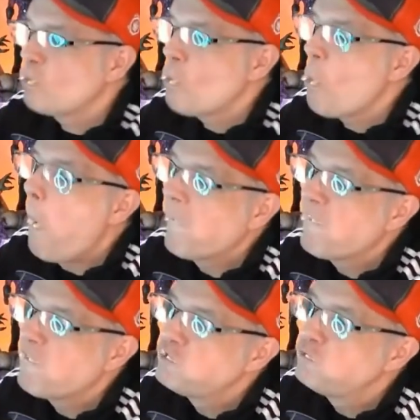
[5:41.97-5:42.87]
a Max
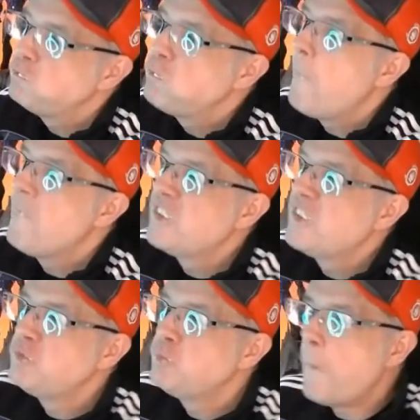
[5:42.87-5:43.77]
Spicy.
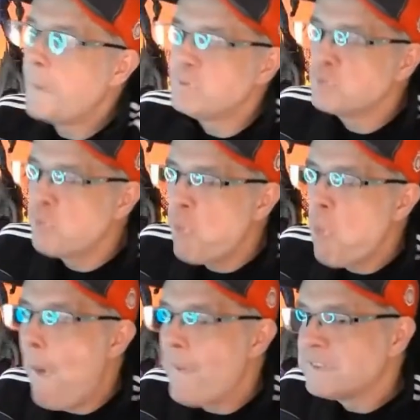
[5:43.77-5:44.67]

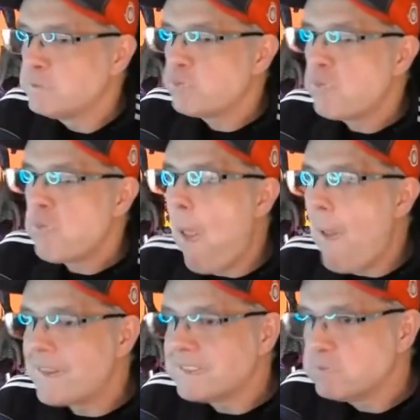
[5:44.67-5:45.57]
And yeah, no,
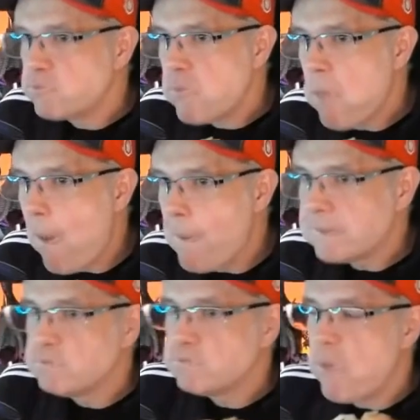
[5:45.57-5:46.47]
seriously, I've never ate
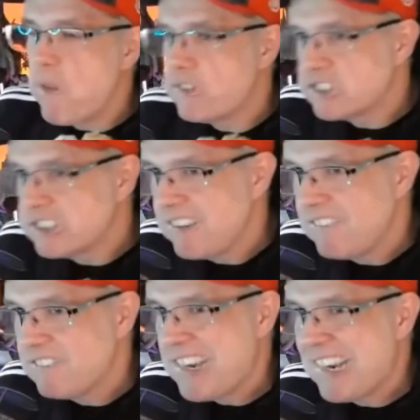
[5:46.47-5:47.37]
uh You're
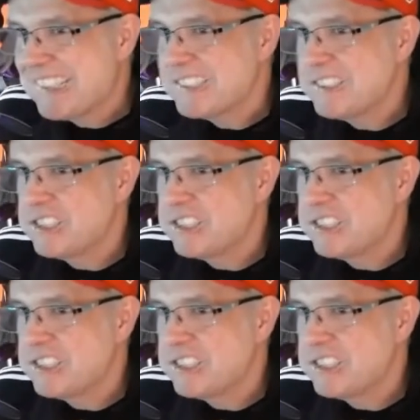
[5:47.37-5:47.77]
saying faster,